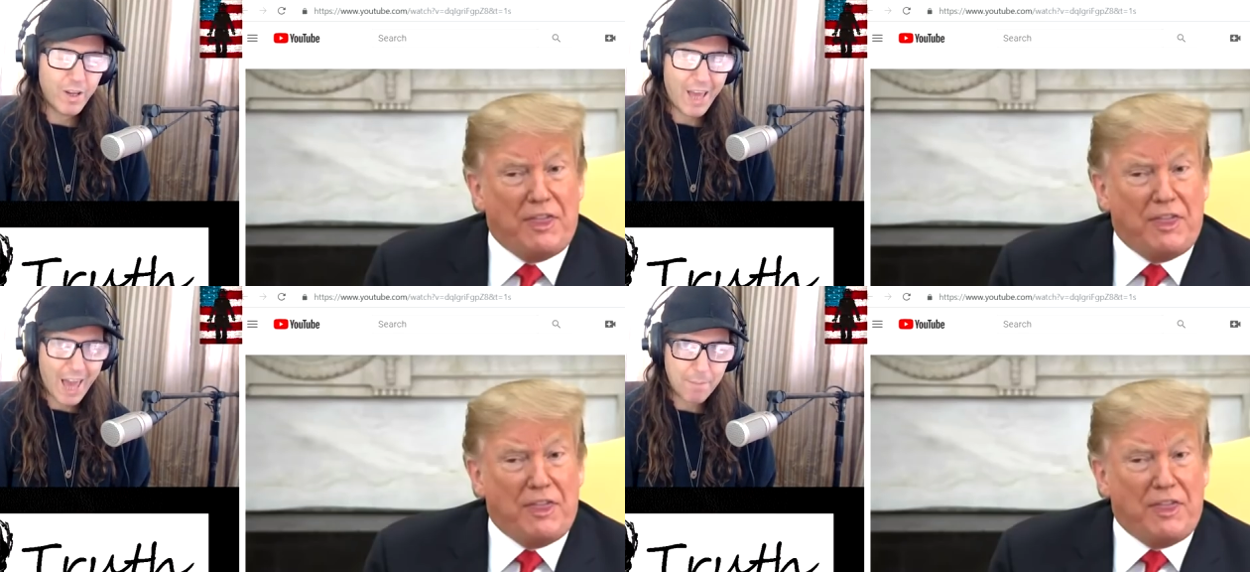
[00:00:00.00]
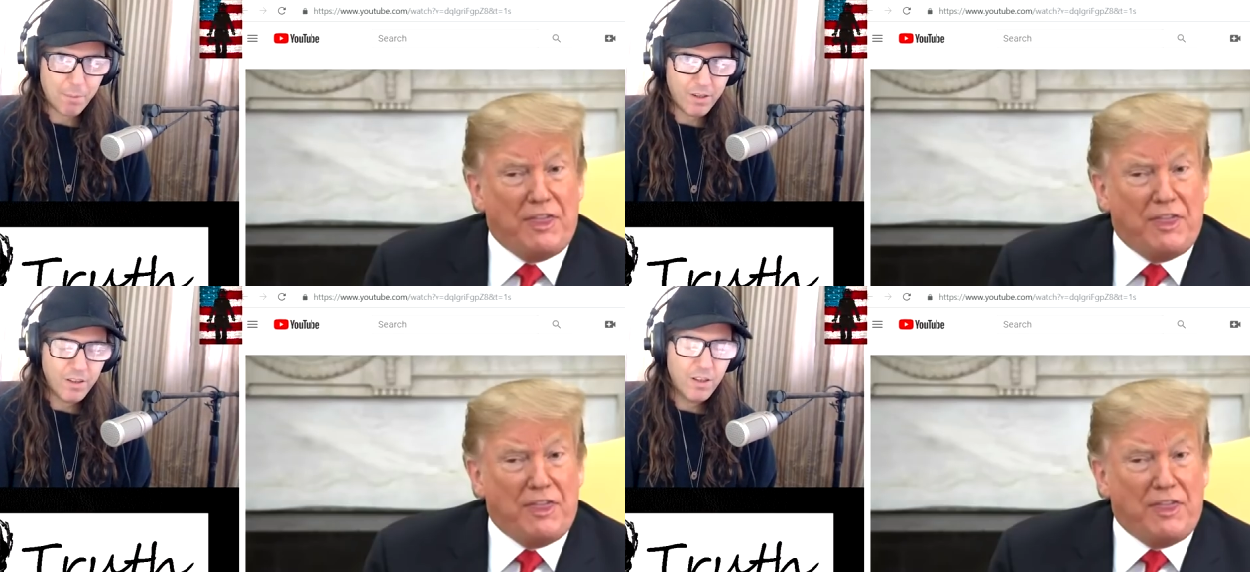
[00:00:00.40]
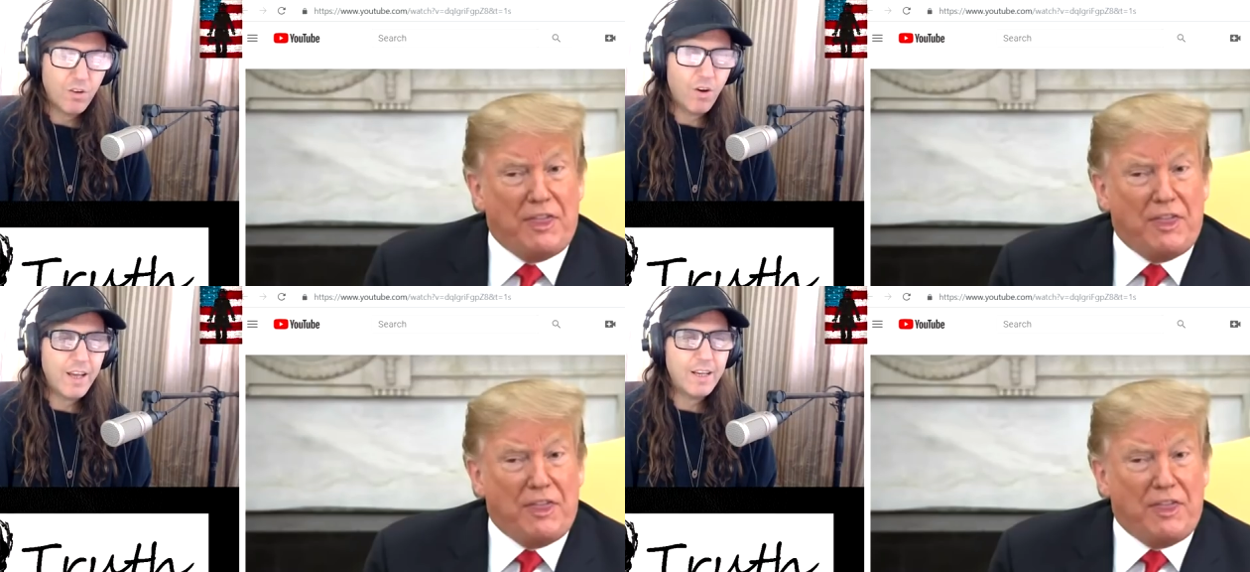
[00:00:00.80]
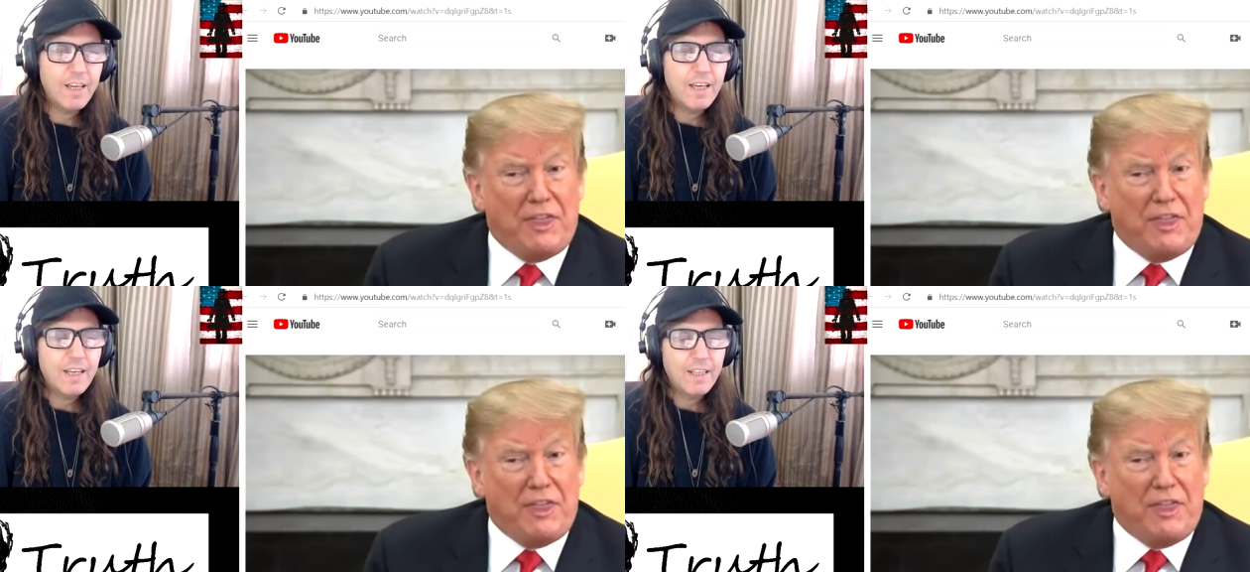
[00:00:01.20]
Speaker 1: happened, right?
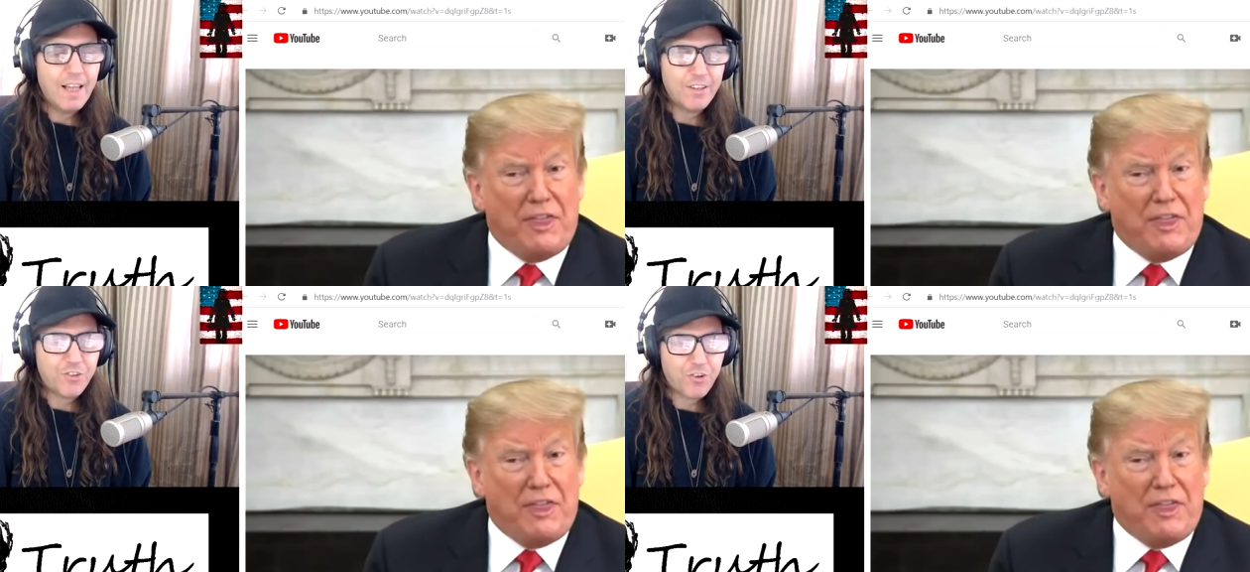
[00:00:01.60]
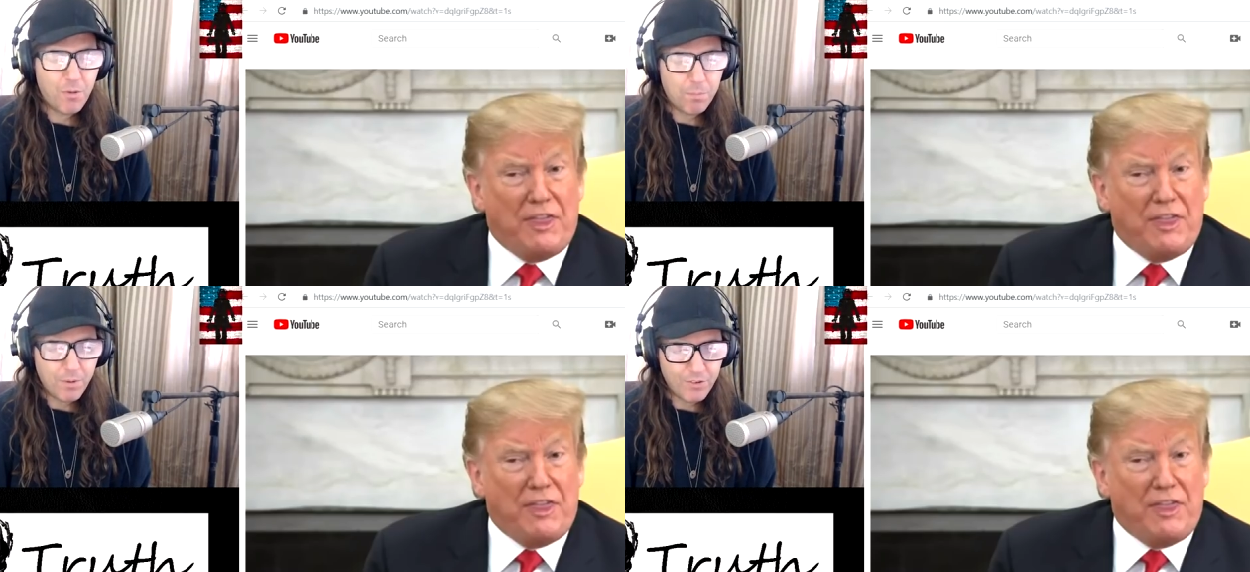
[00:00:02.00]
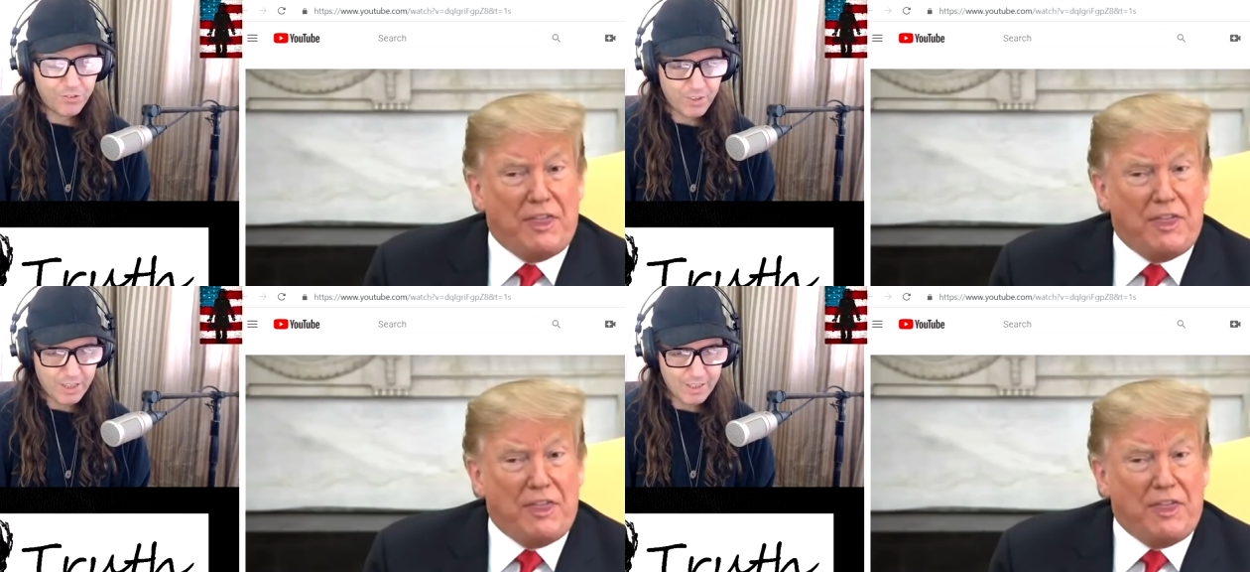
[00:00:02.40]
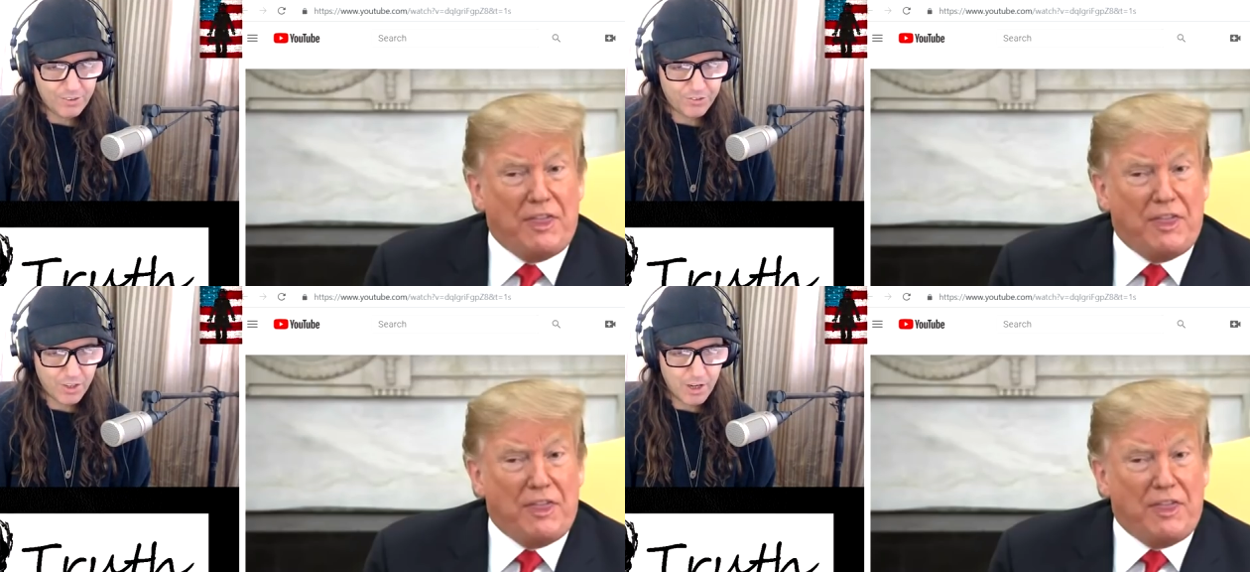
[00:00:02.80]
That Trump is
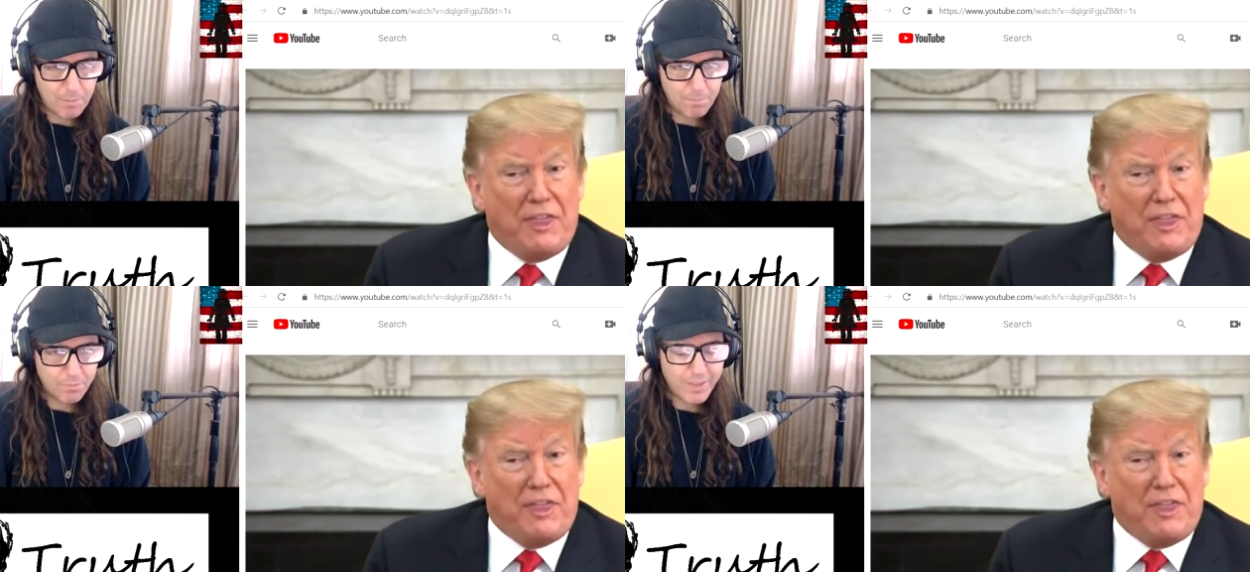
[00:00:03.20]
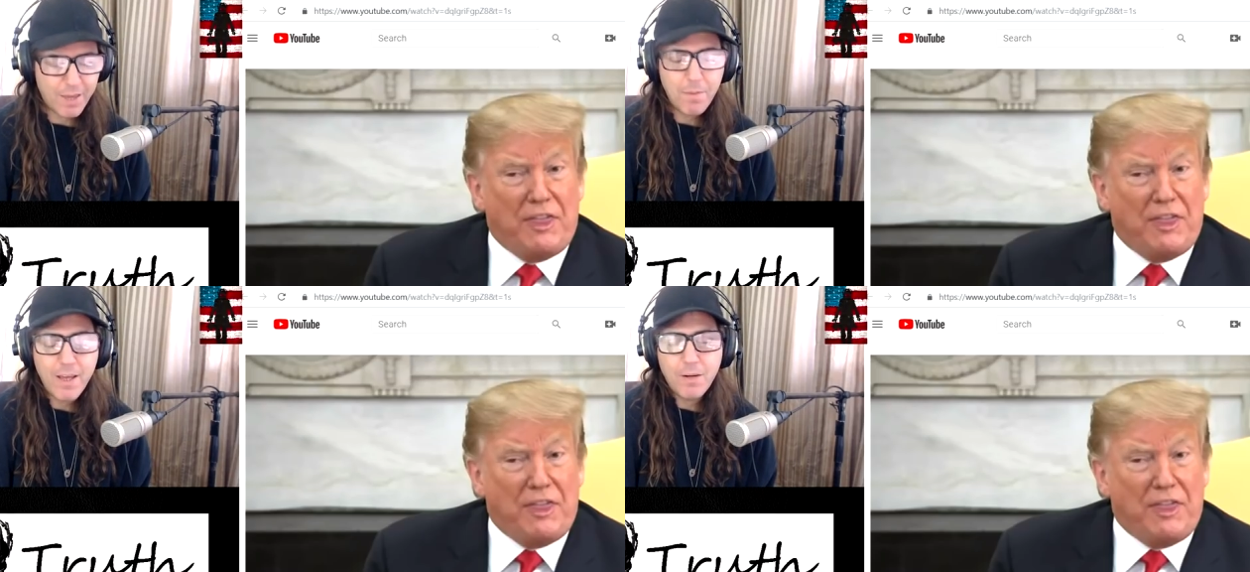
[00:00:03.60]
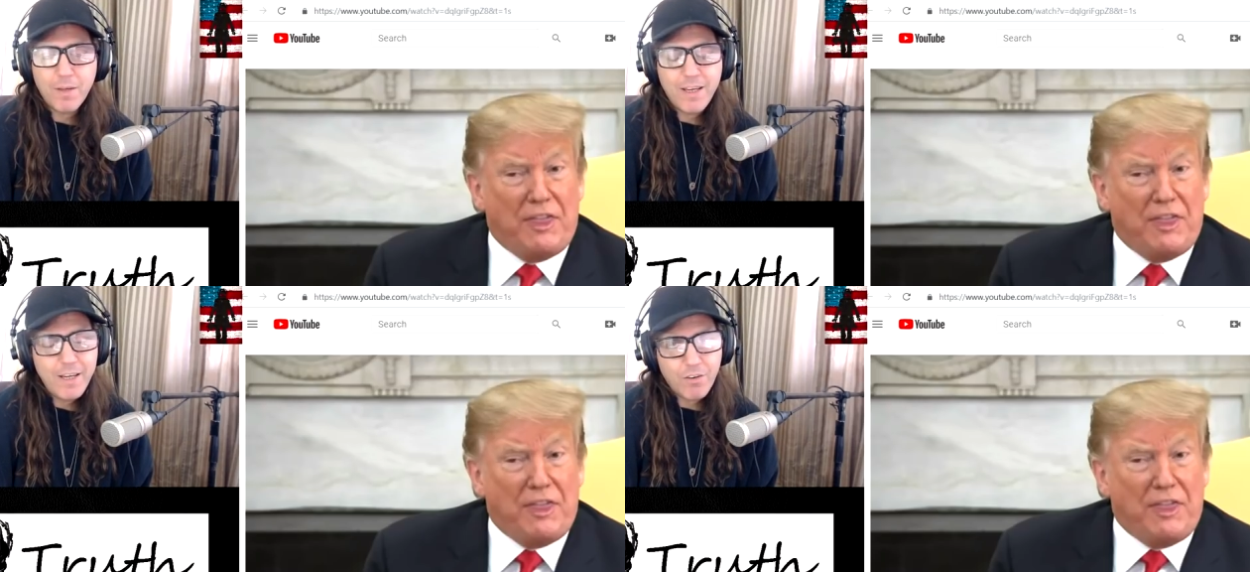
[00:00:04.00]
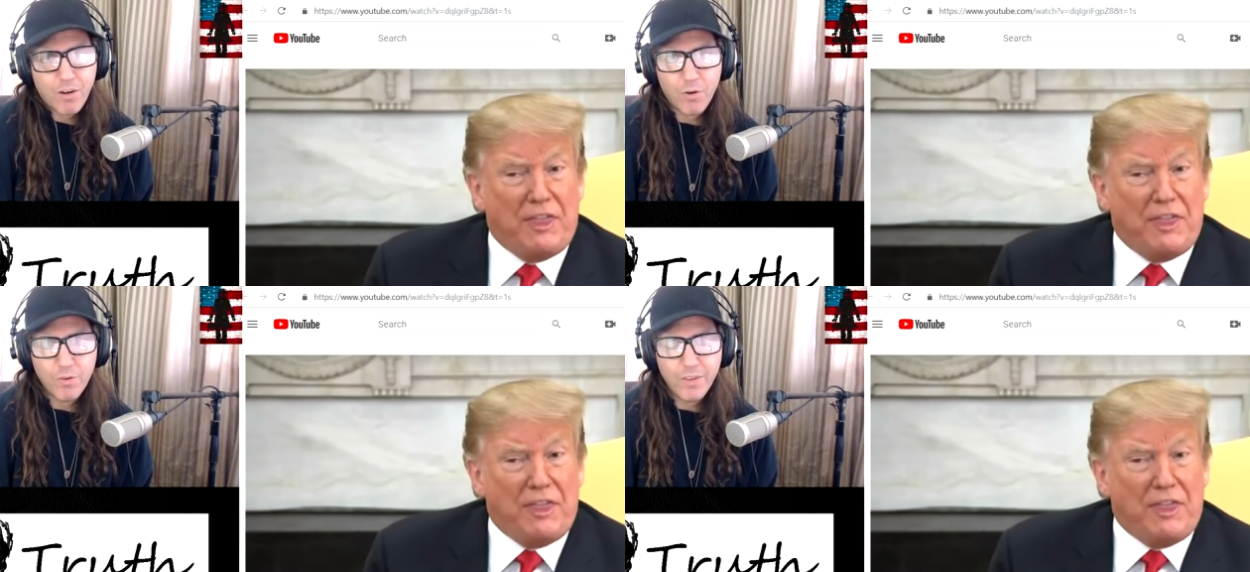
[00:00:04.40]
is um, they made him a hero.